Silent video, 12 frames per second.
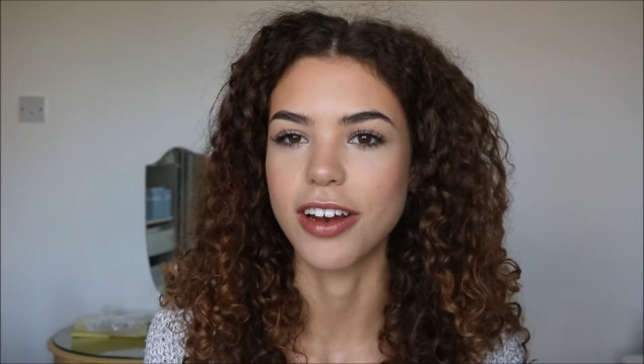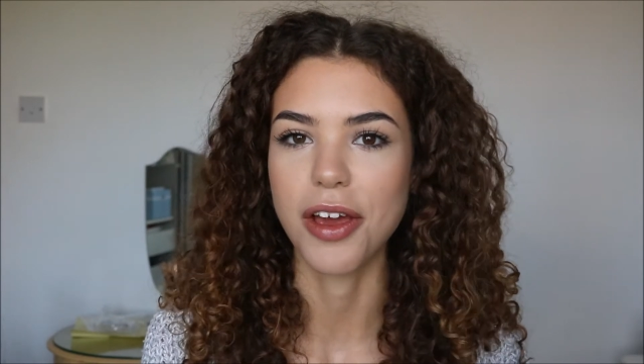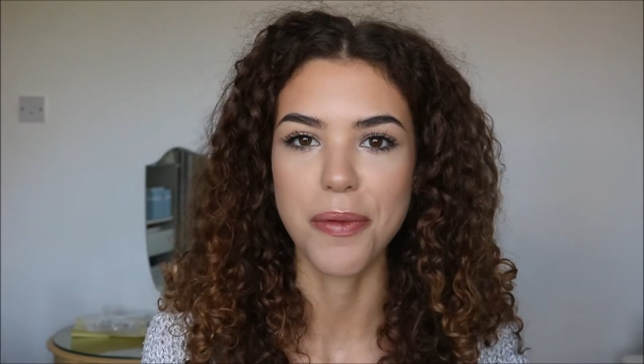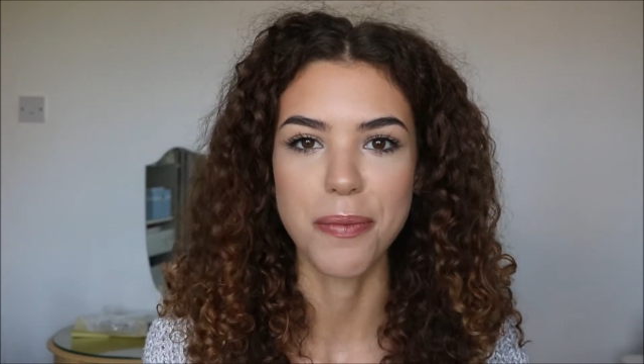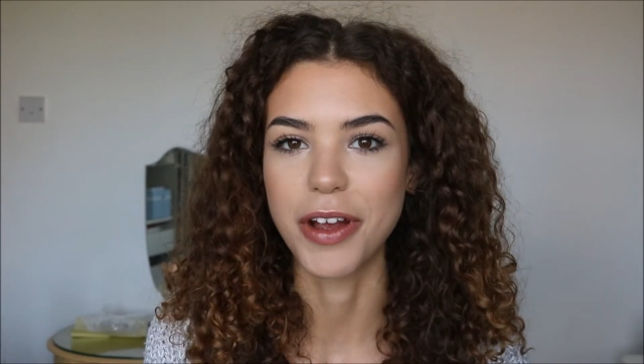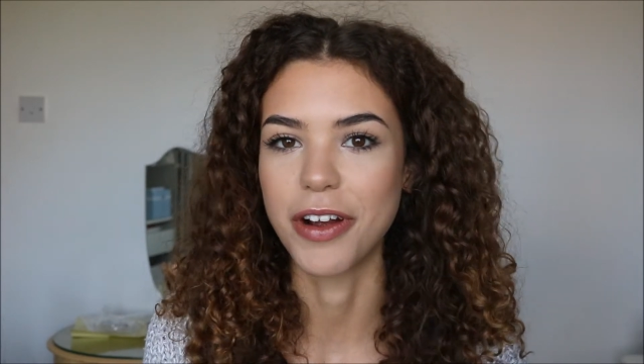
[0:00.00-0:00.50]

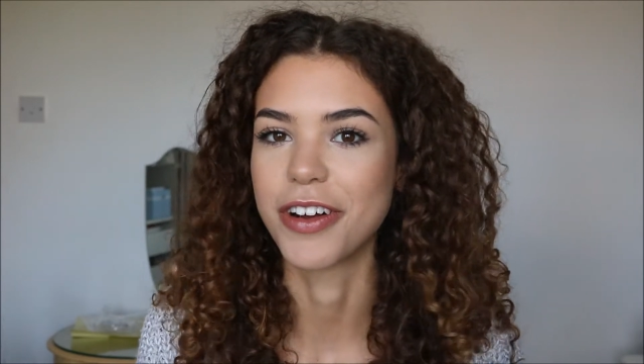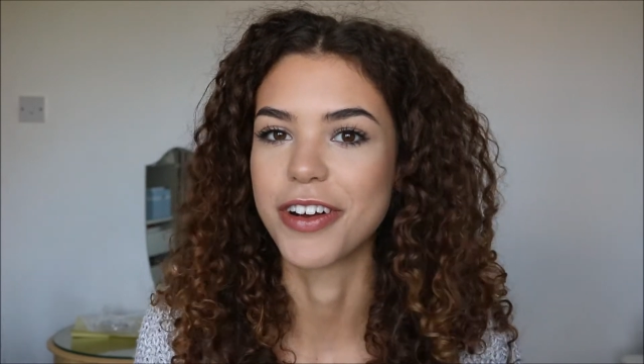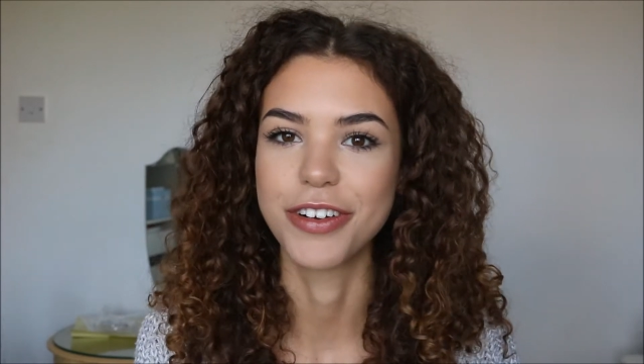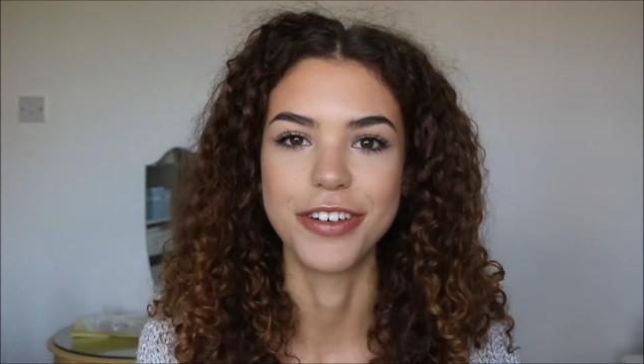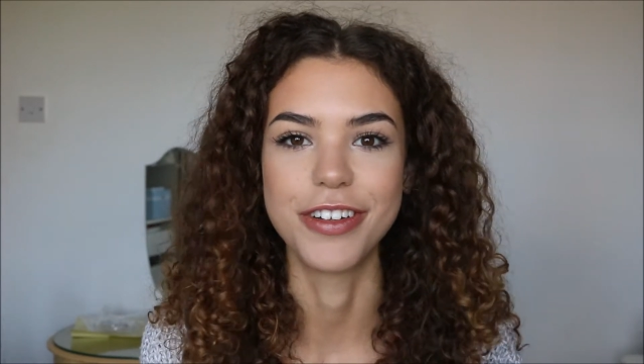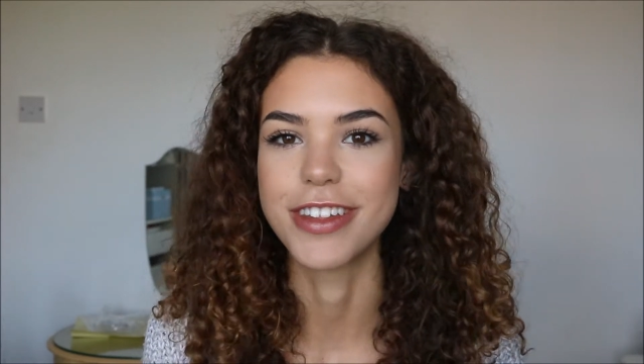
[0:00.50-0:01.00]
like
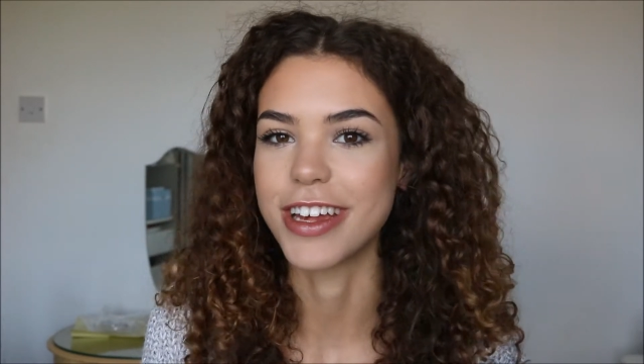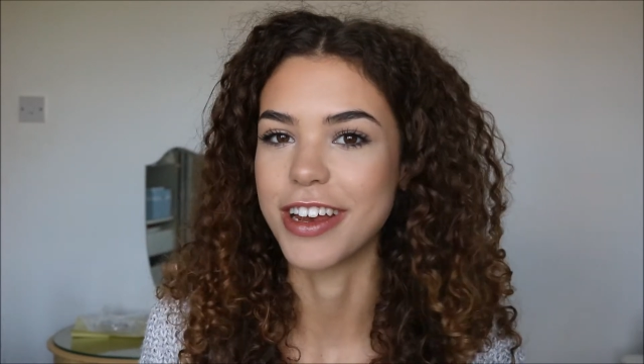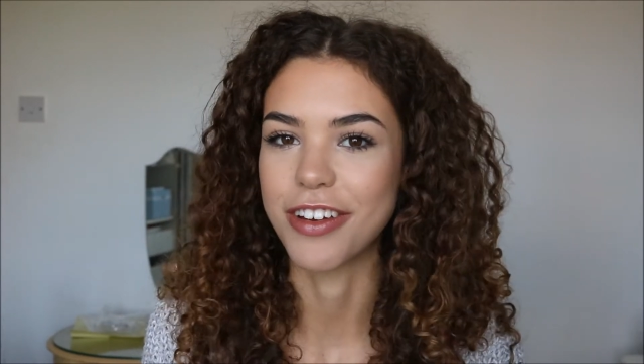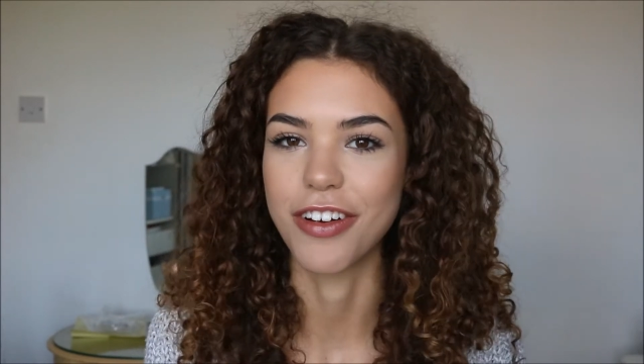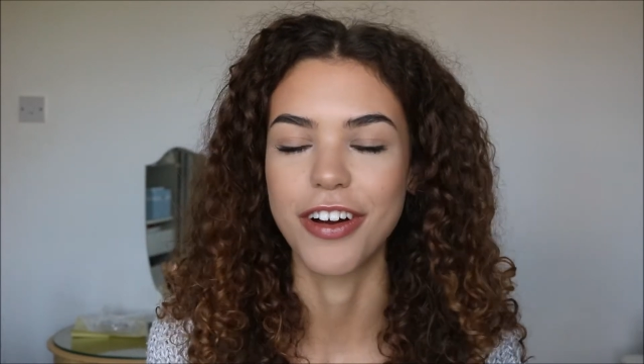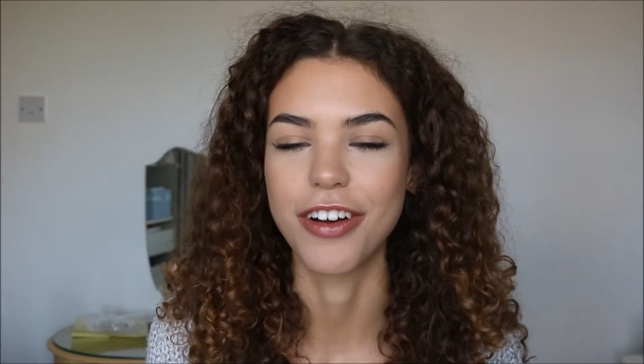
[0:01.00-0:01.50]
miracles in
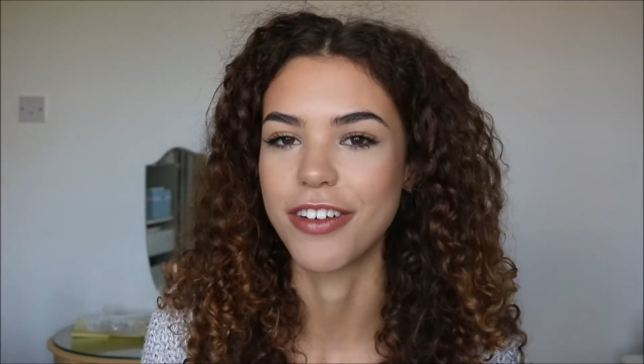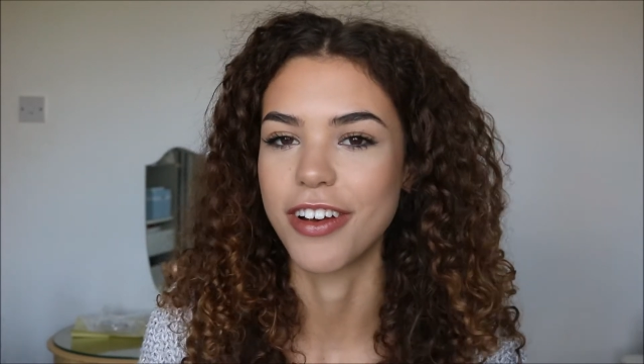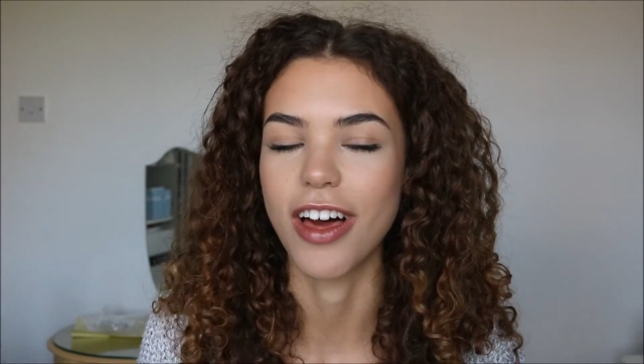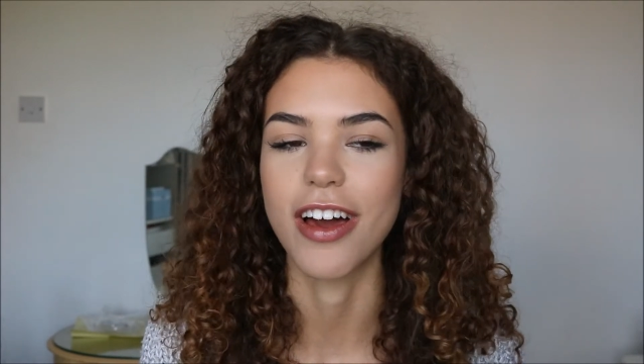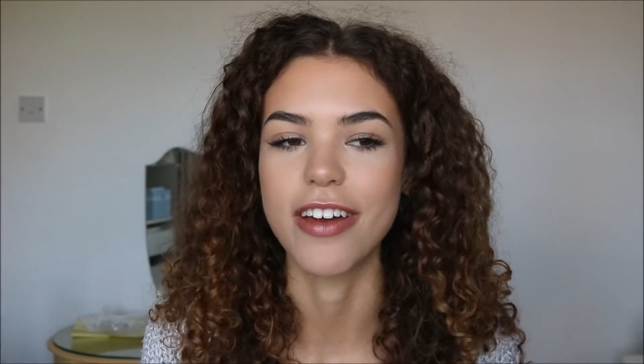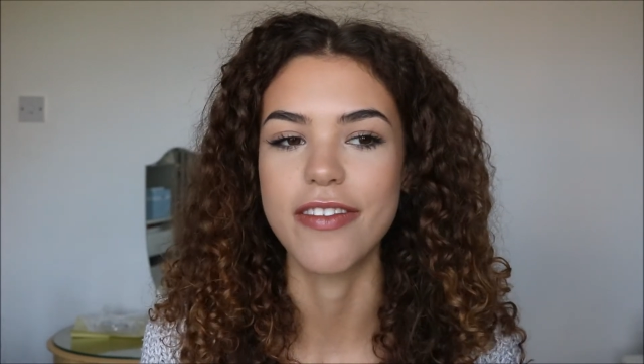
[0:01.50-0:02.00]
your own
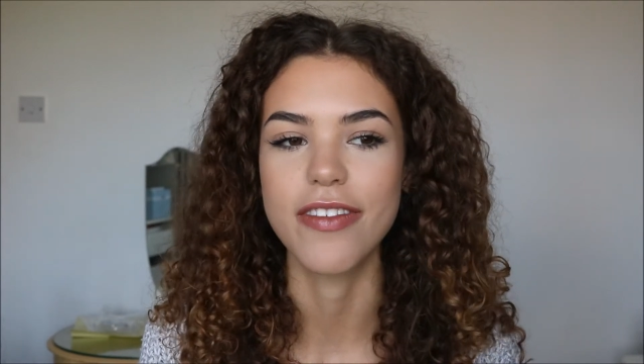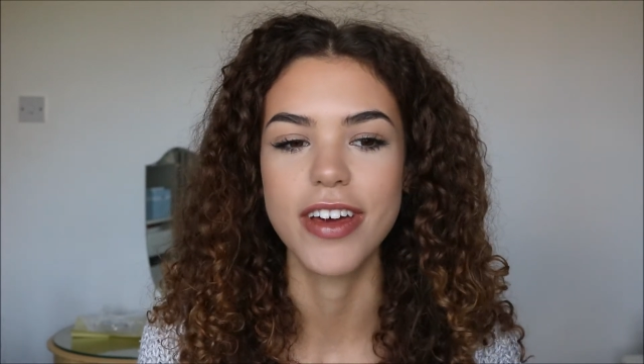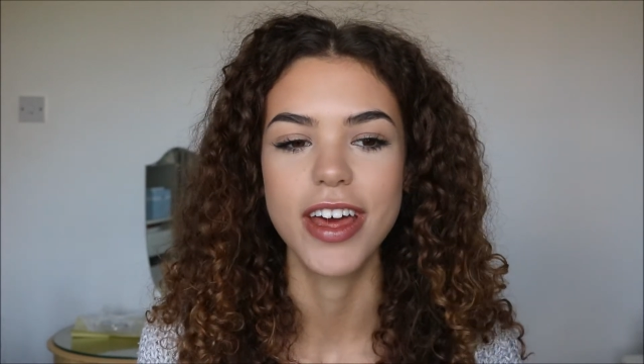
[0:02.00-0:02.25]
life